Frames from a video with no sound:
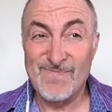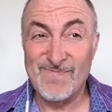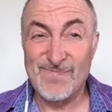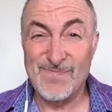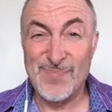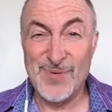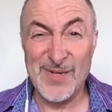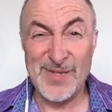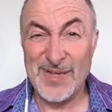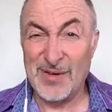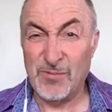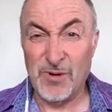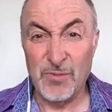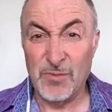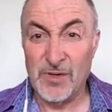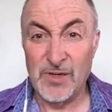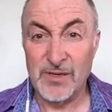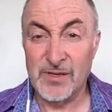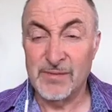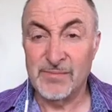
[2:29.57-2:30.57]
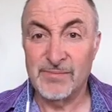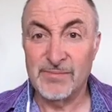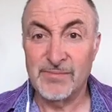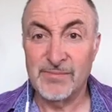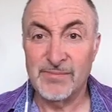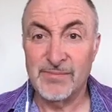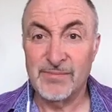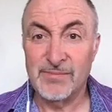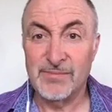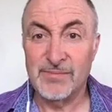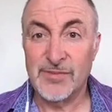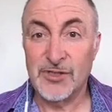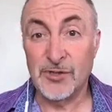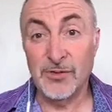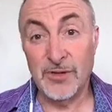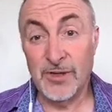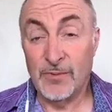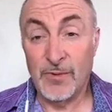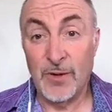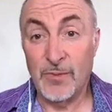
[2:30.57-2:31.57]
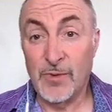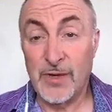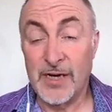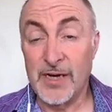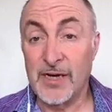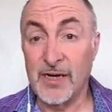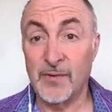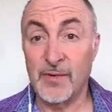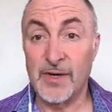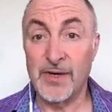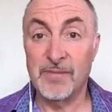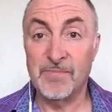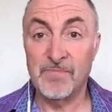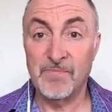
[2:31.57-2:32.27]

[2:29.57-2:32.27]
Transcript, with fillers: But that won't work. Truly won't work anyway.